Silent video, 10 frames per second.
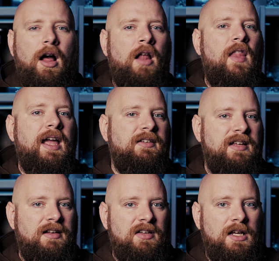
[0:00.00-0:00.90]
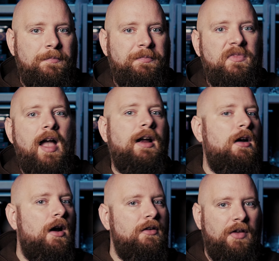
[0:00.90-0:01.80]
unlike D&D,
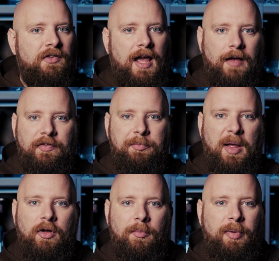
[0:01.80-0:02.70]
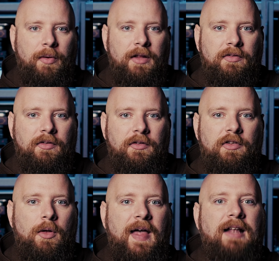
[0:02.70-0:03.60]
Daggerheart doesn't have spell components,
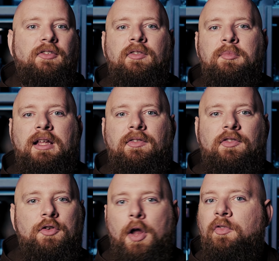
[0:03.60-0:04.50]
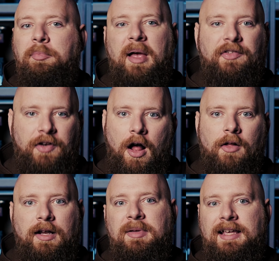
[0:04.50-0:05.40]
so that just means no spells at all
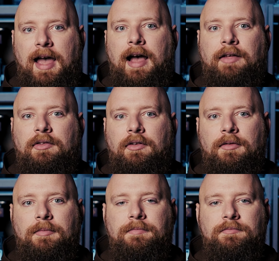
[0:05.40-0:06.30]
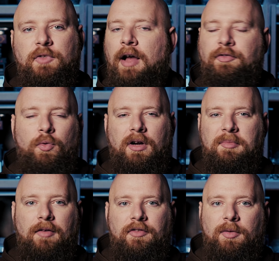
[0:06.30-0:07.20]
can be cast. You don't have to worry
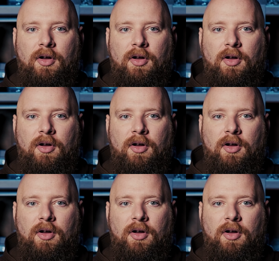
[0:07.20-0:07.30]
about verbal